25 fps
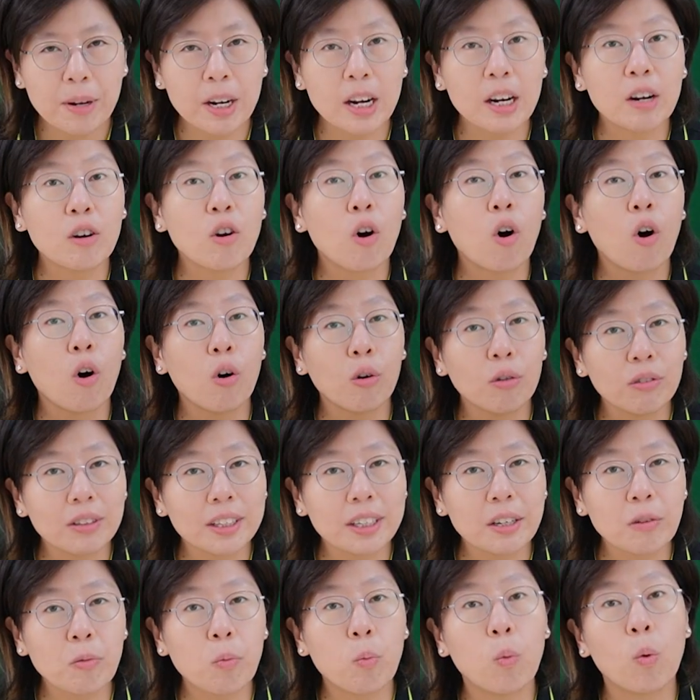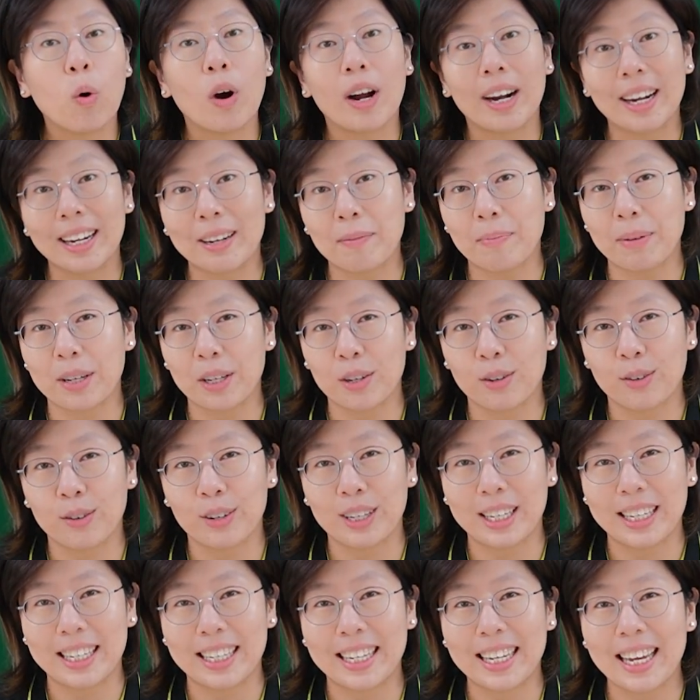but an only one
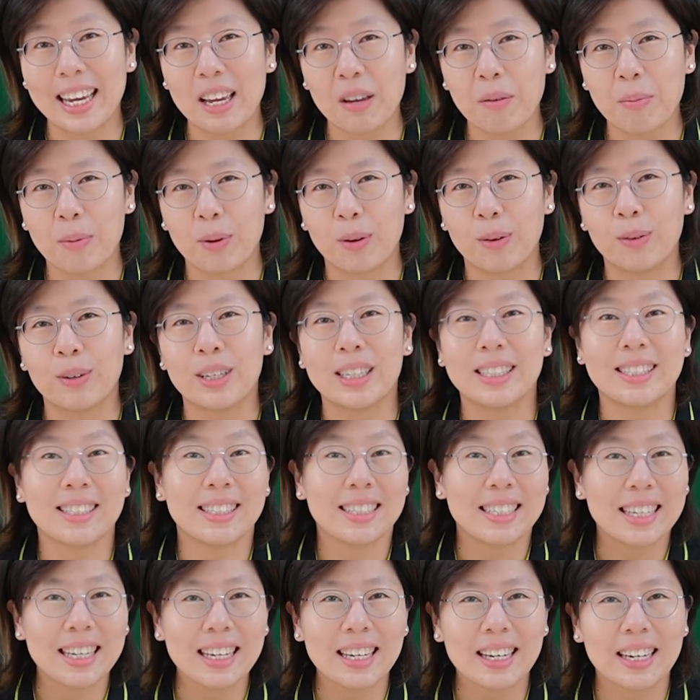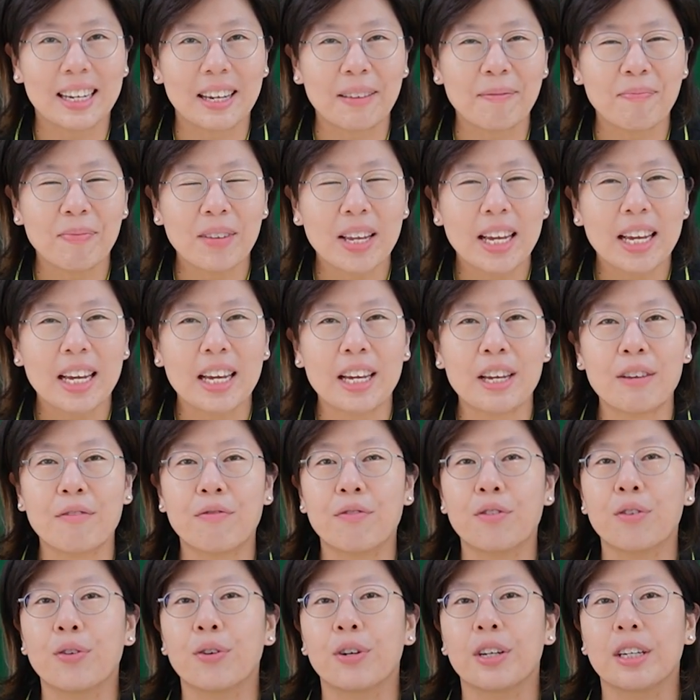PoE cable is needed
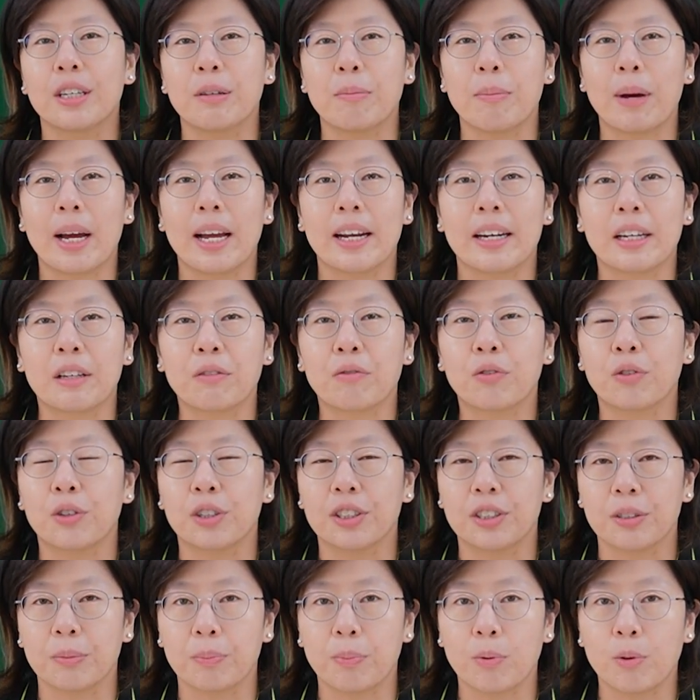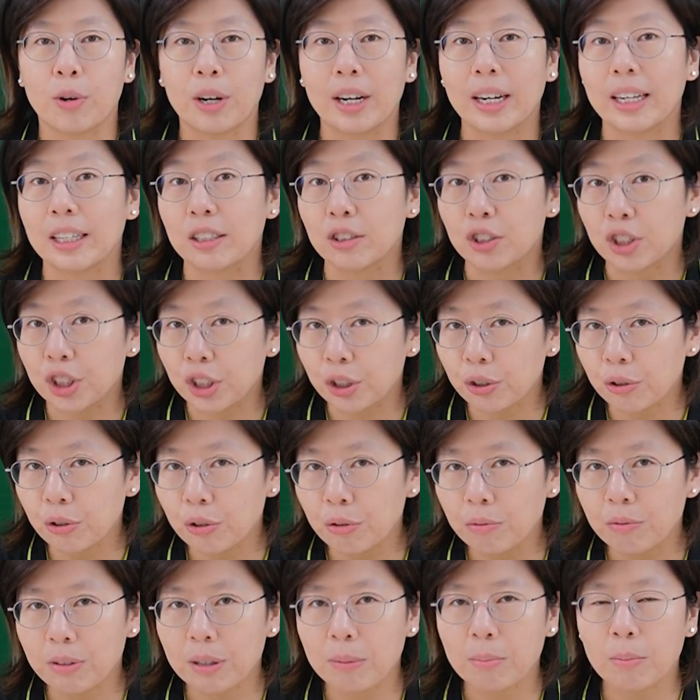if you're demanding for supporting
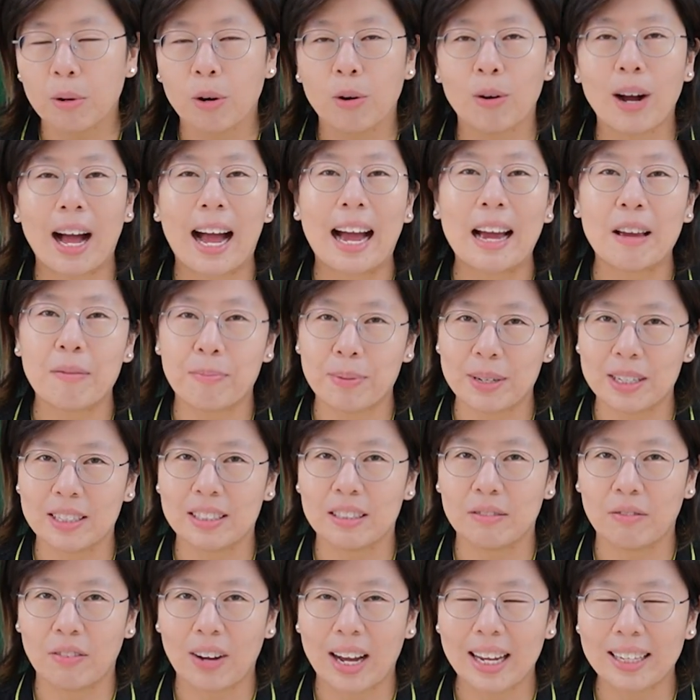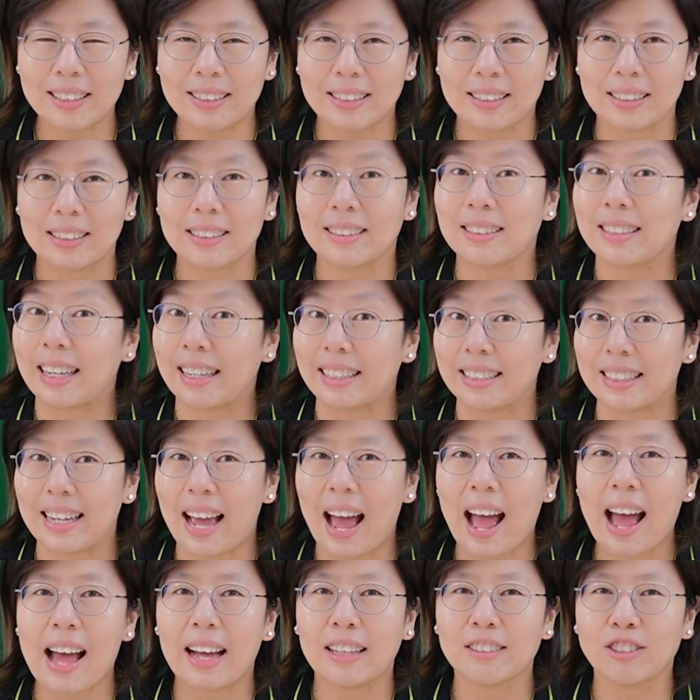two remote IP devices at the
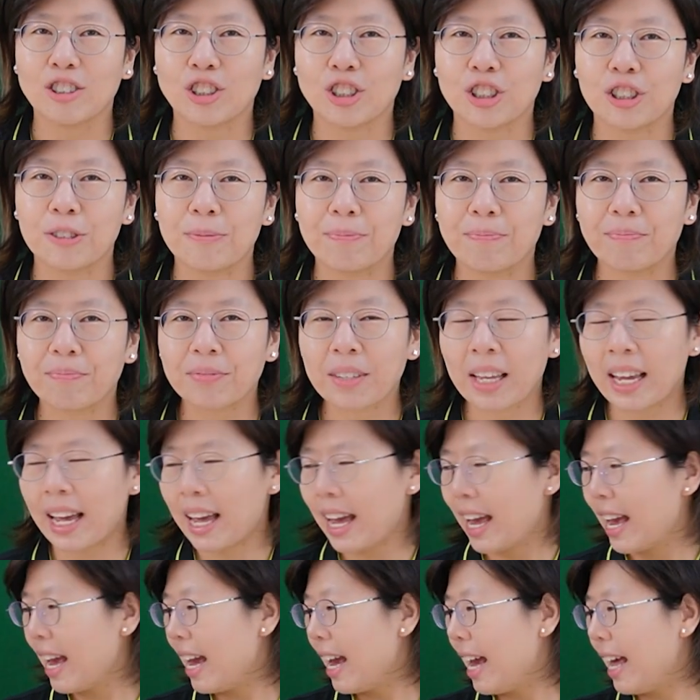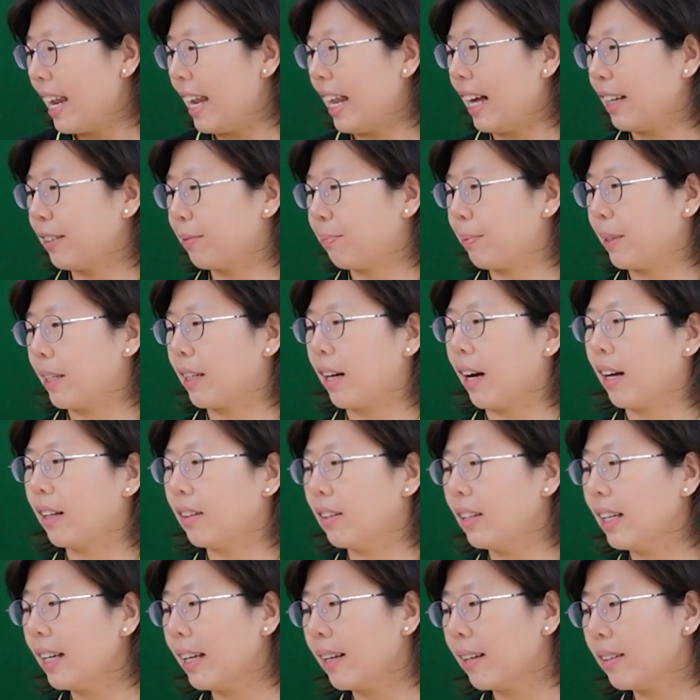edge. Last but
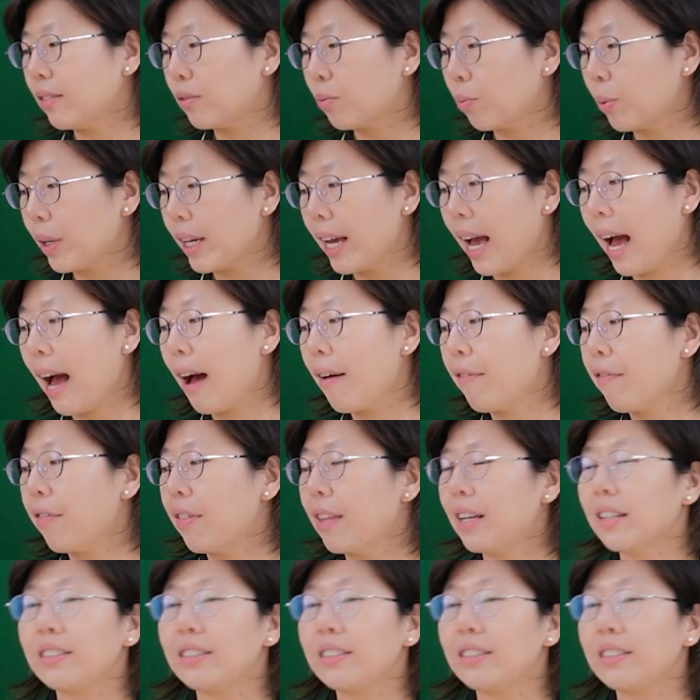not least, we have